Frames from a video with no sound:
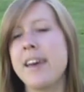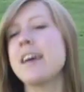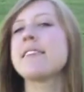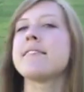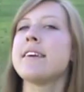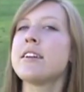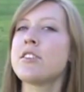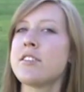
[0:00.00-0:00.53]
It's
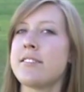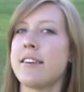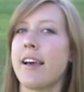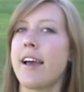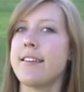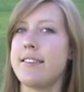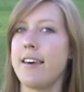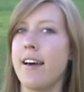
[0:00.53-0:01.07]
an interesting
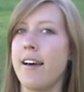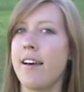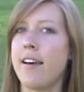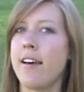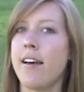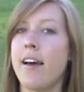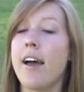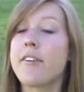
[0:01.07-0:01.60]
idea.
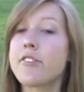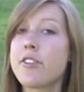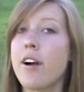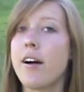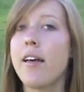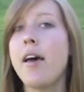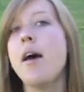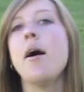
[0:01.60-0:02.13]
After
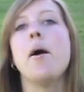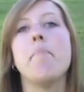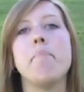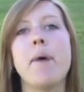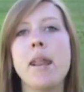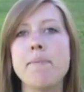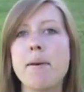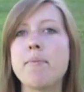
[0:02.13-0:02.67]
all,
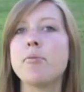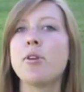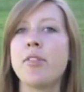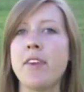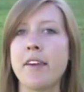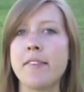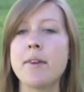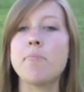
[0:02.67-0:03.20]
many people would
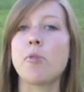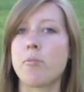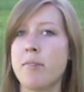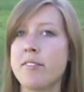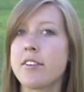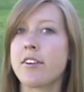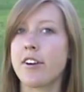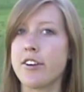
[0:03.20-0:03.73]
think that
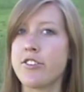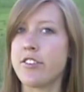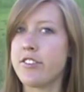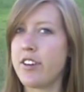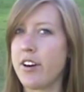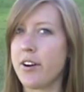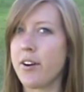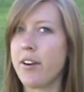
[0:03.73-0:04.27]
Mormons are Christian
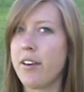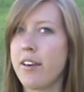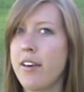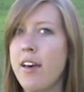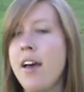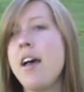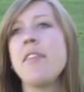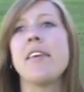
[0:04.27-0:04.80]
too.
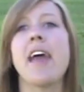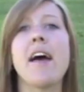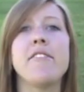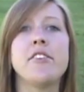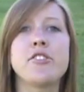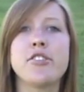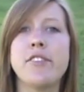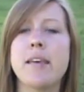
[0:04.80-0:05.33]
They have
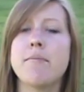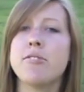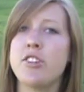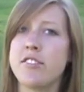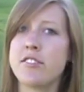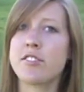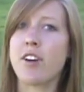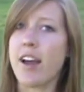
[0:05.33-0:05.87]
the name of
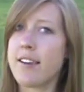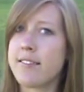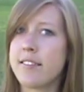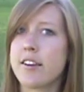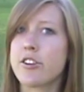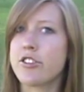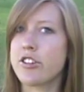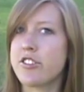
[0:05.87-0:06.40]
Jesus Christ in
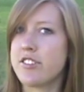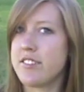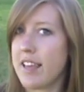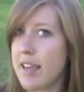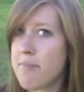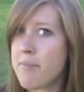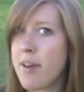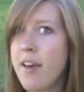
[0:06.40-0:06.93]
their church's
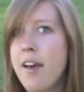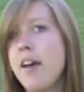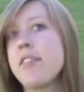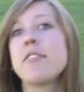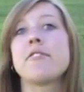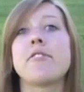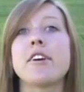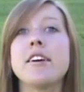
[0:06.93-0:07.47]
name,
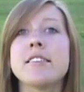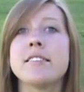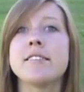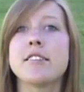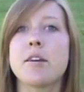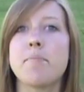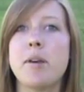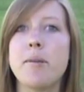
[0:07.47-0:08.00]
they're very
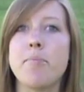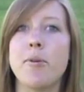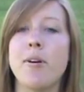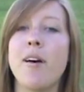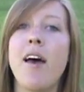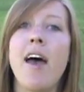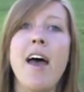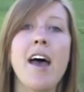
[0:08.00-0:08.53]
sincere people,
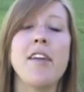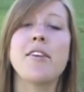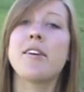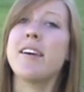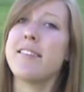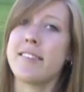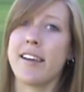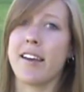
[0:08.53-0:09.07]
and they're
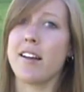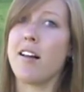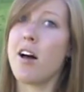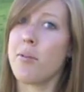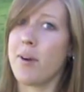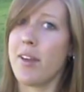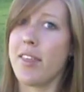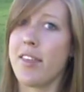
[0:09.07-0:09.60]
easy to get
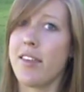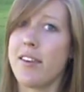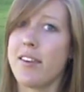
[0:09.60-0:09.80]
along with.